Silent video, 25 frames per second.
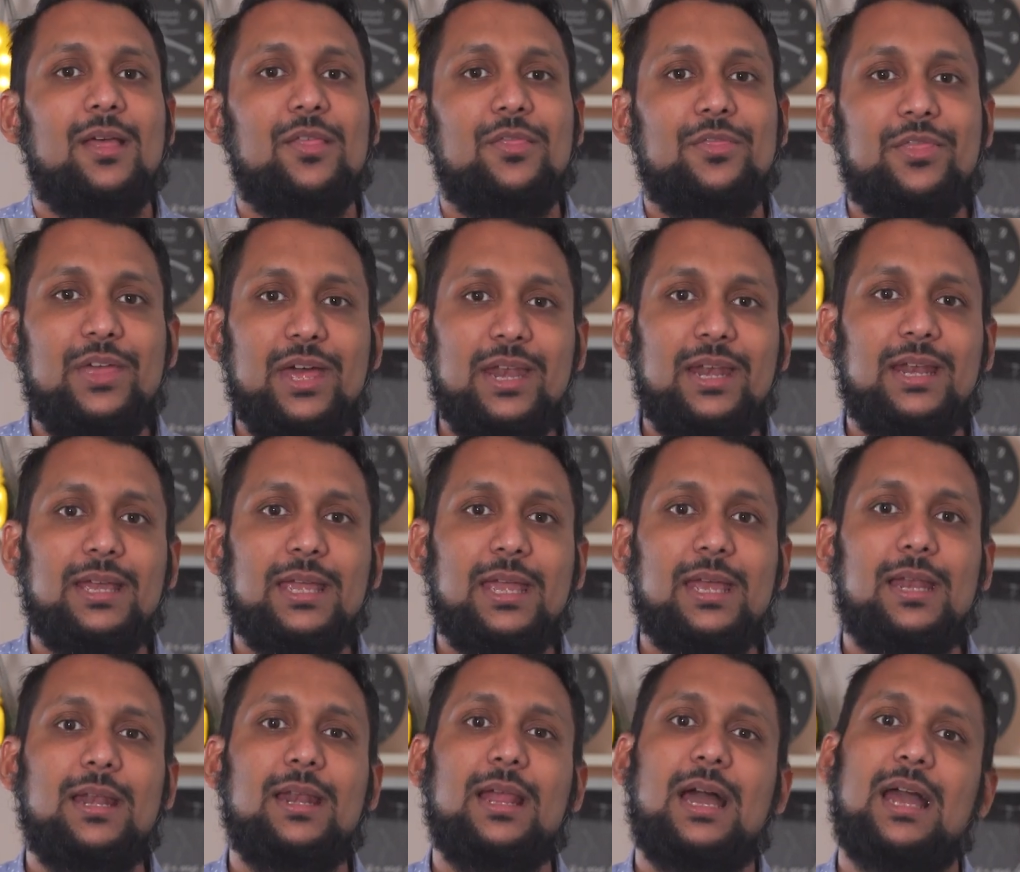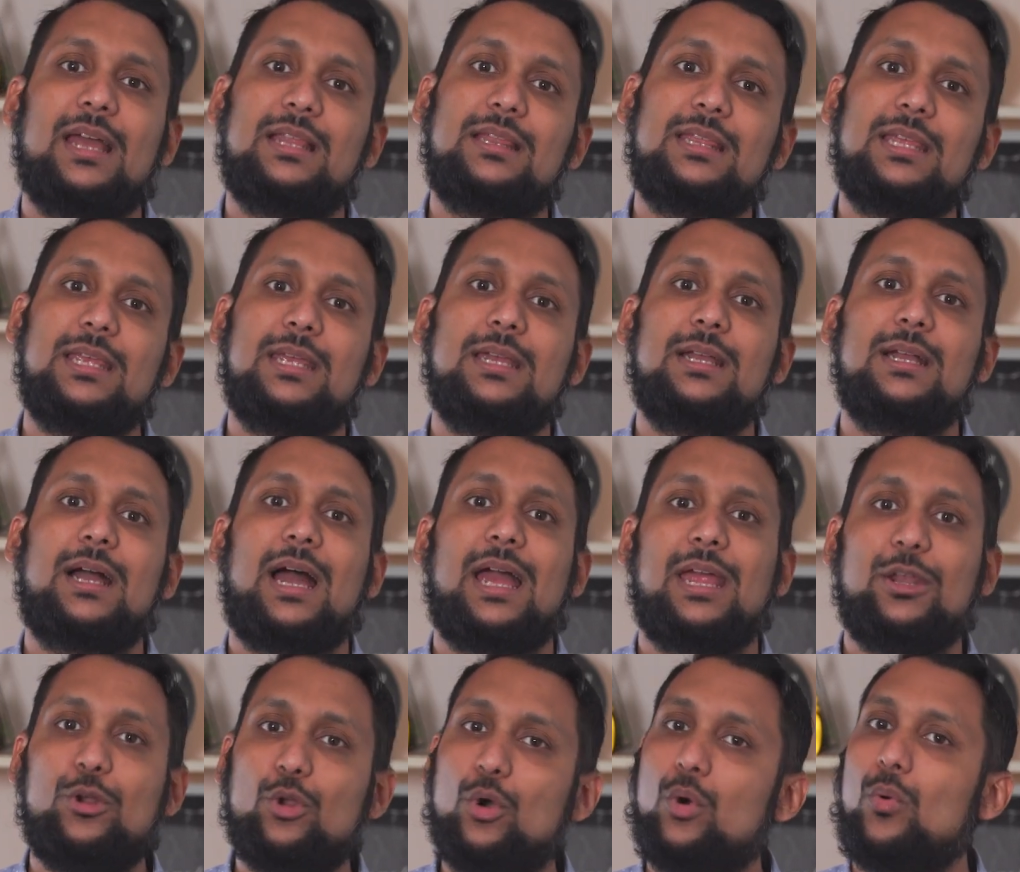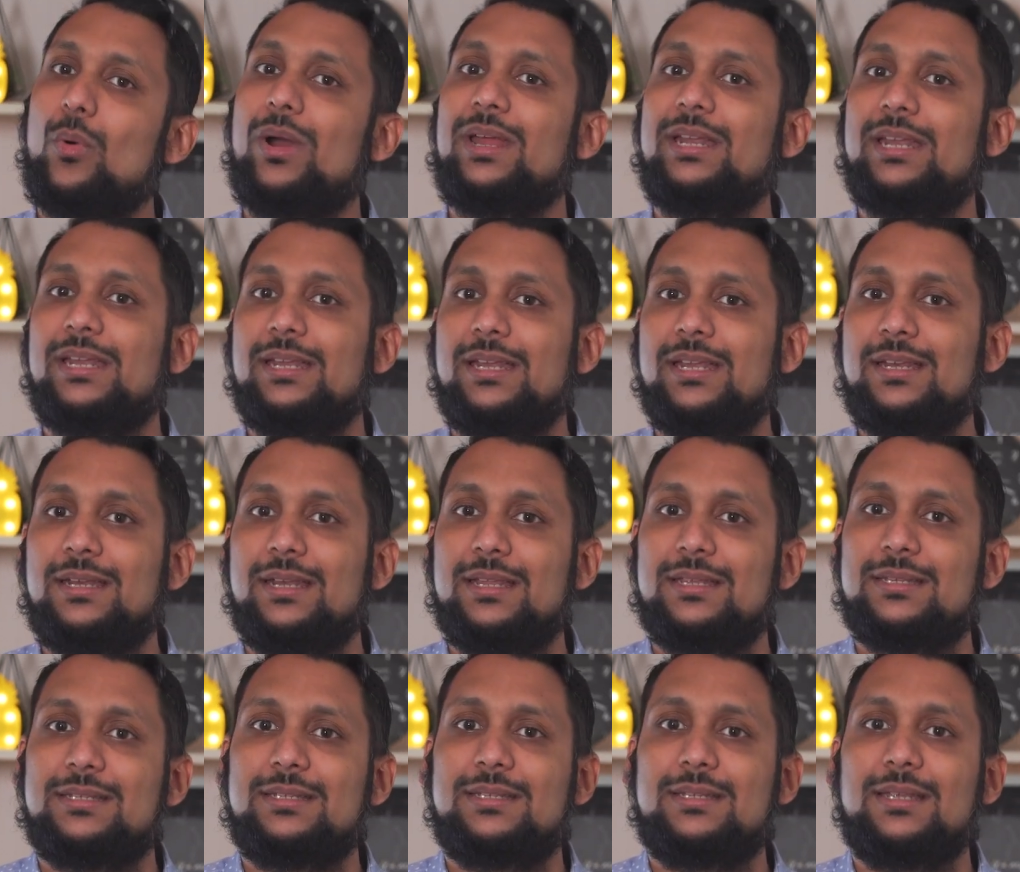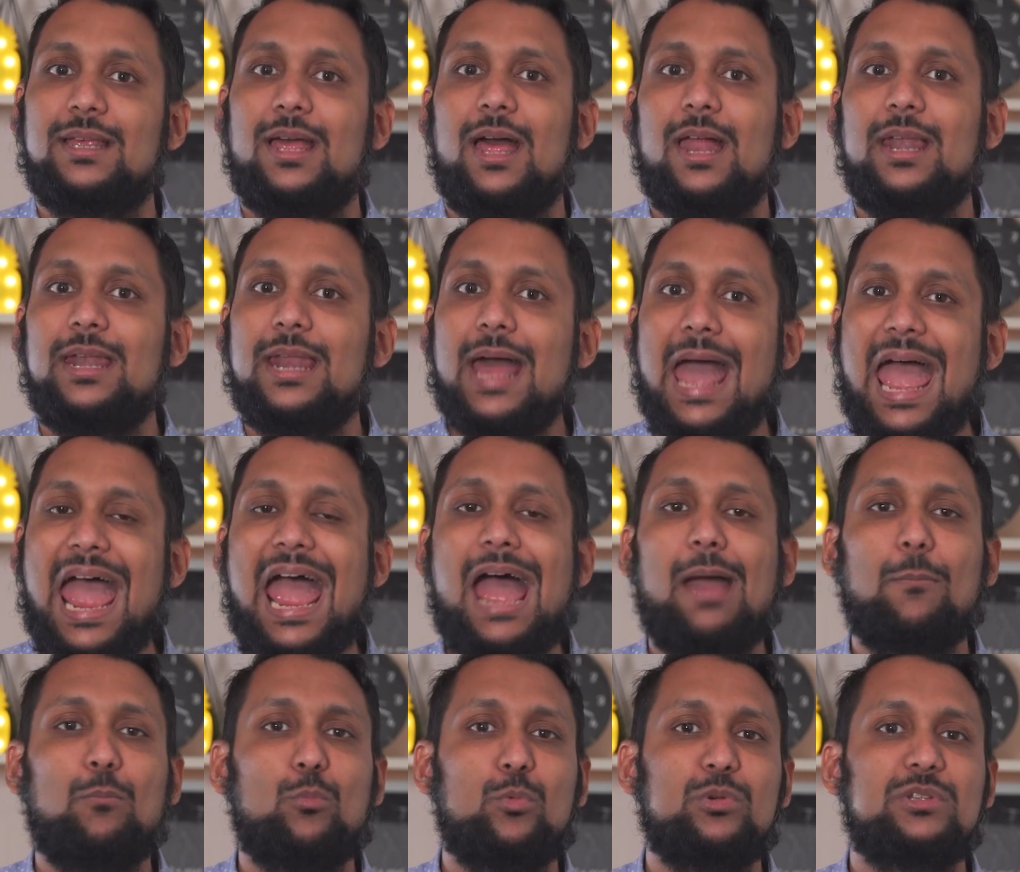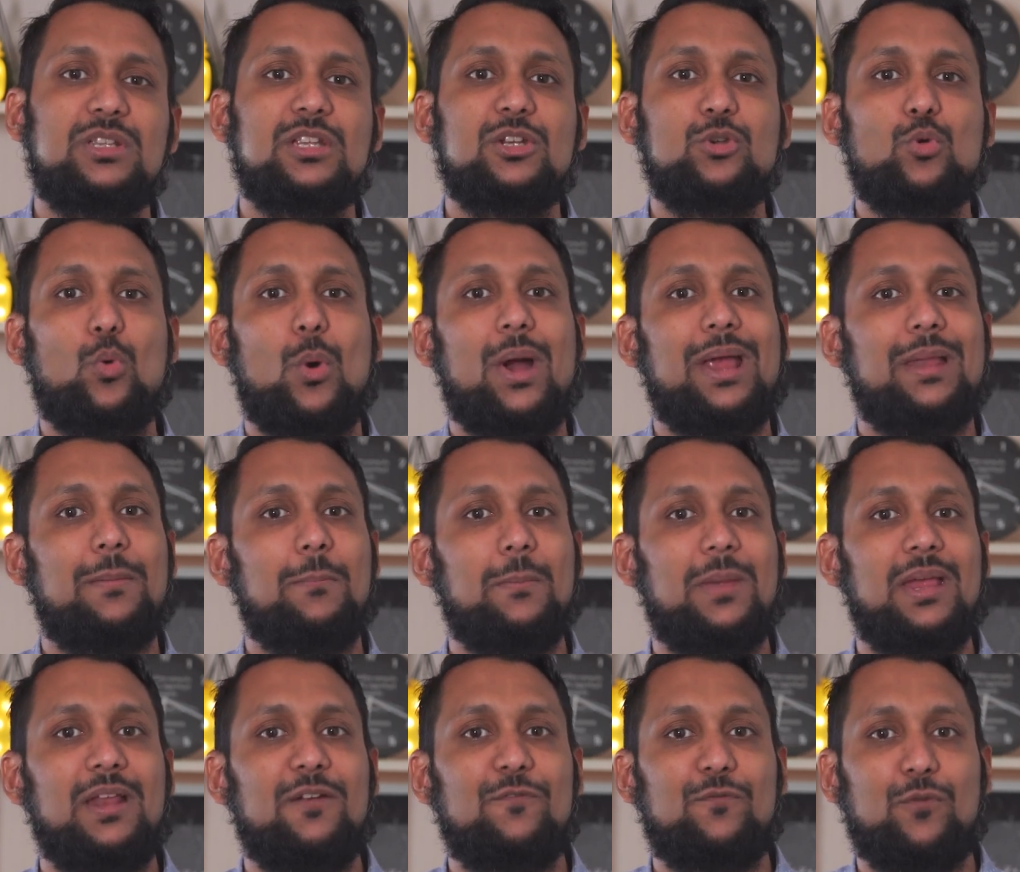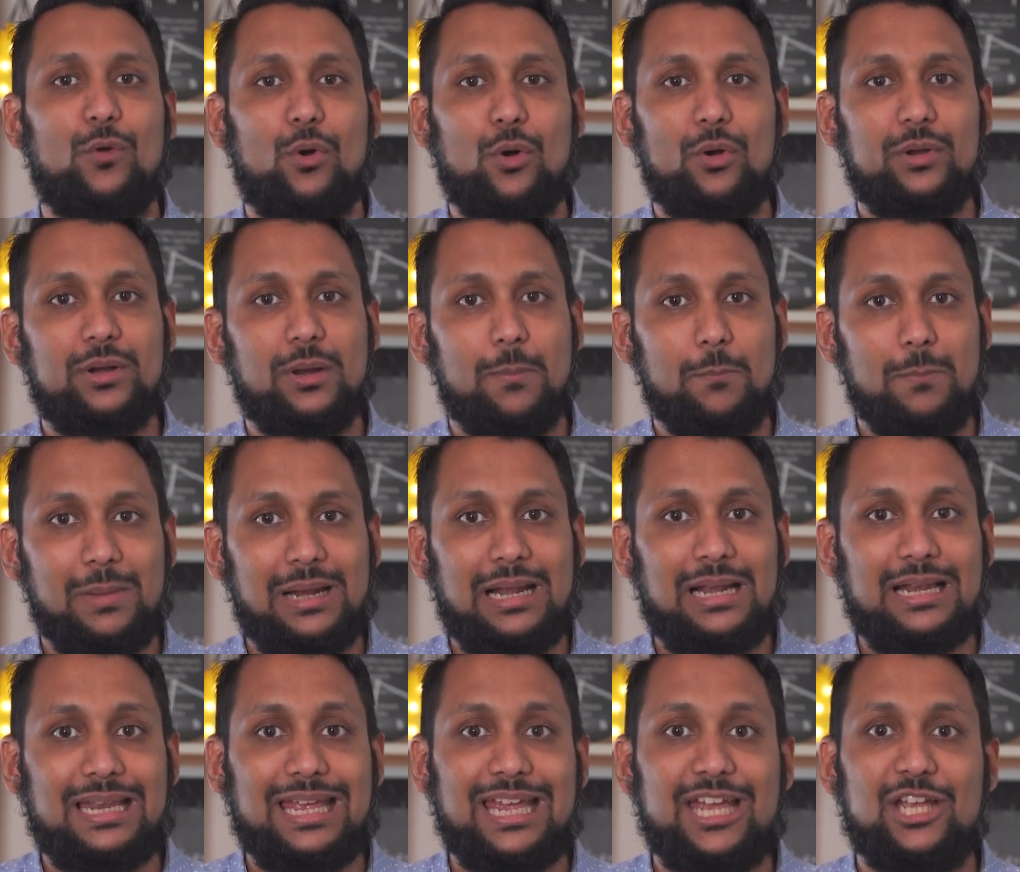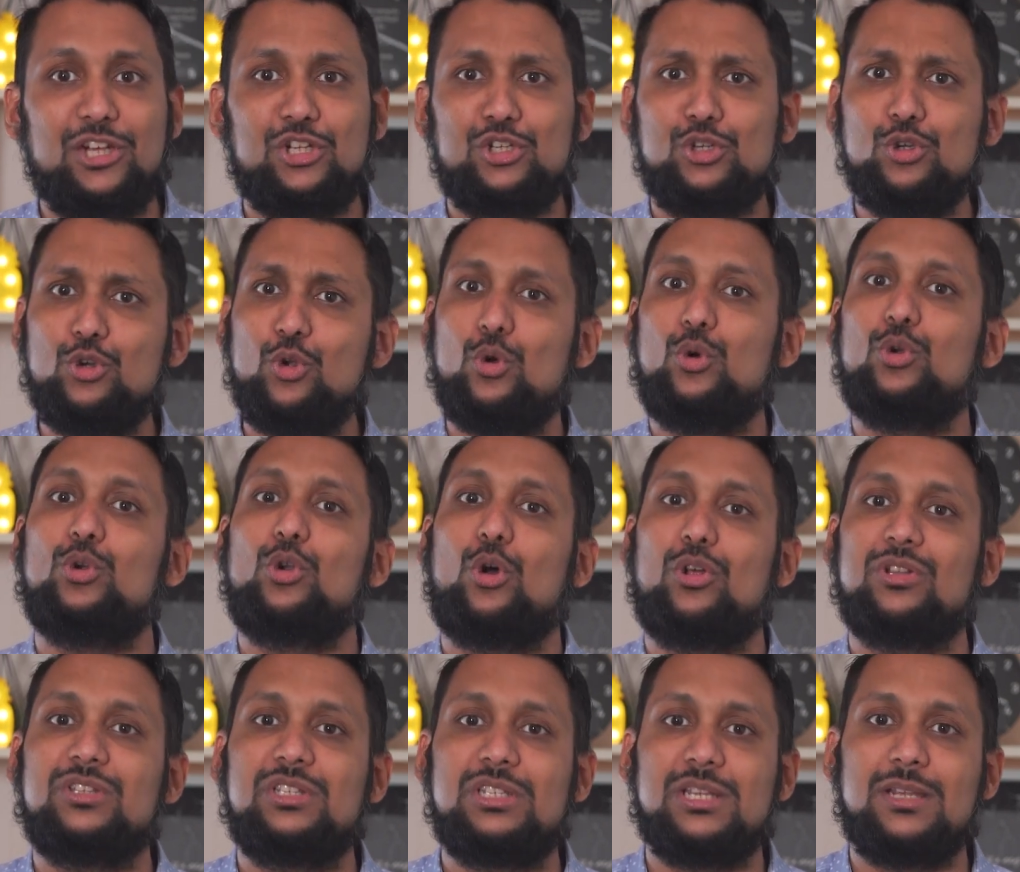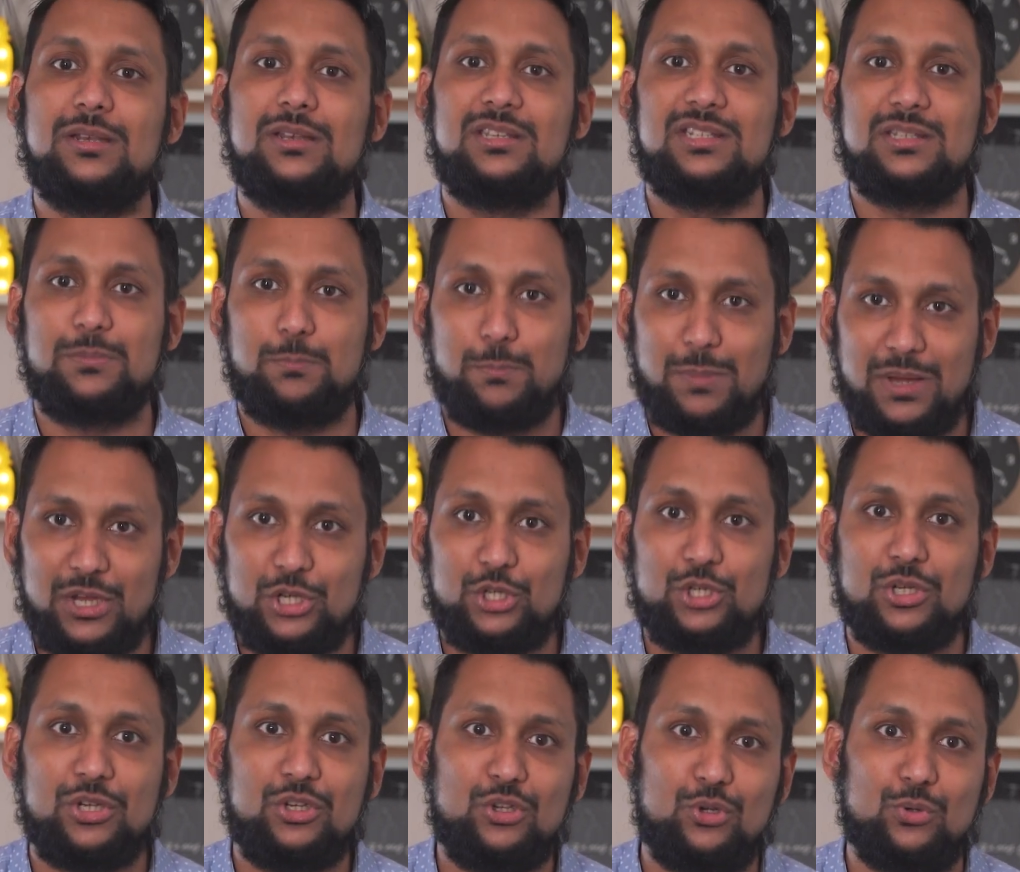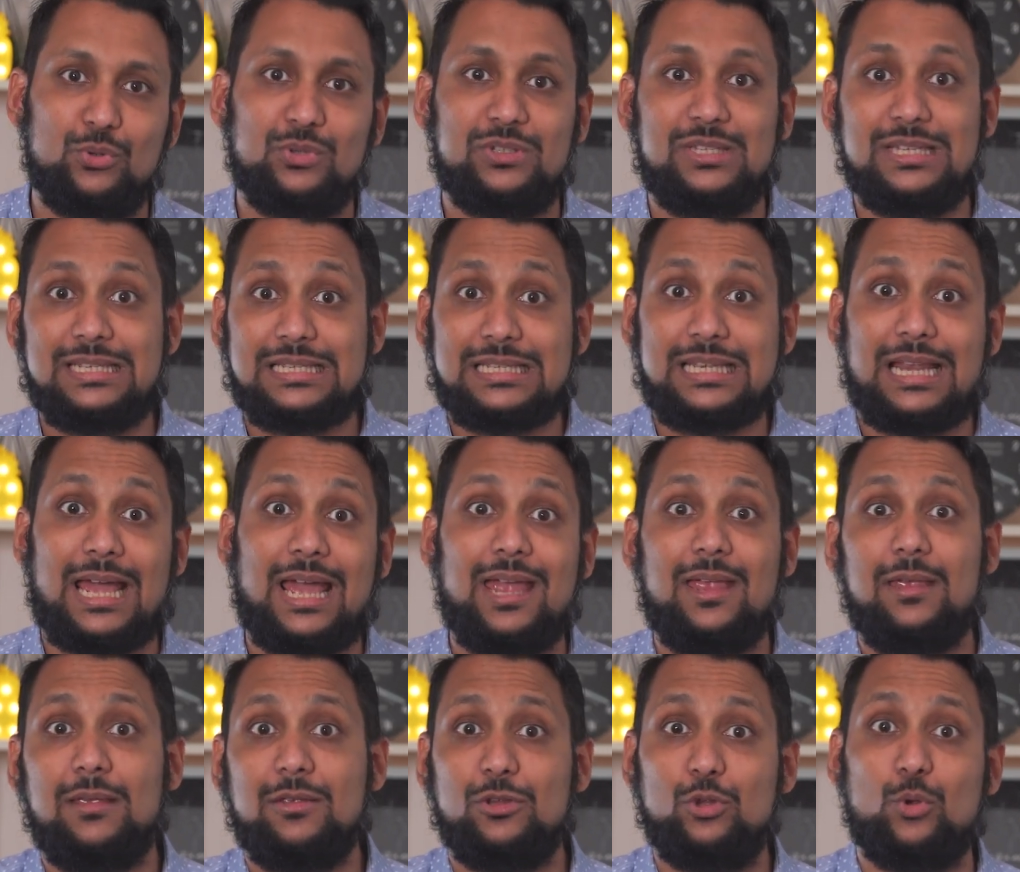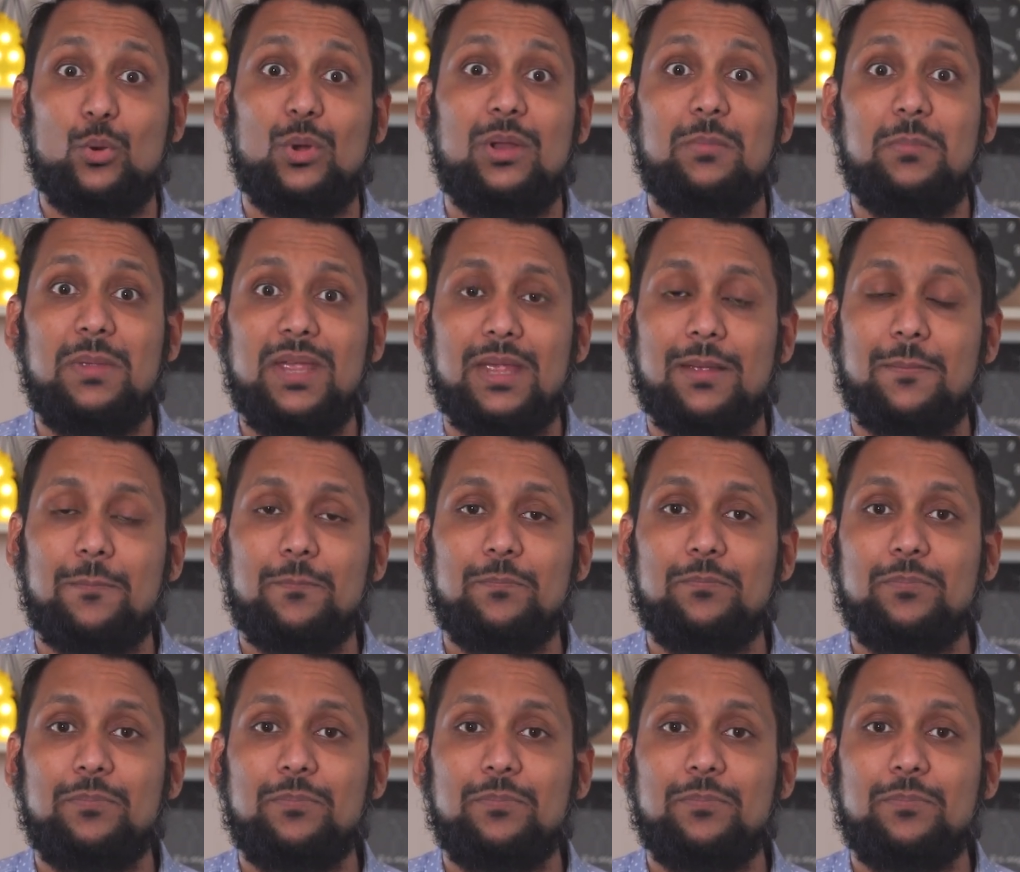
Then again, I think I know why they did this. The app wasn't quite made for the middle-aged, no-nonsense patient users like you and me.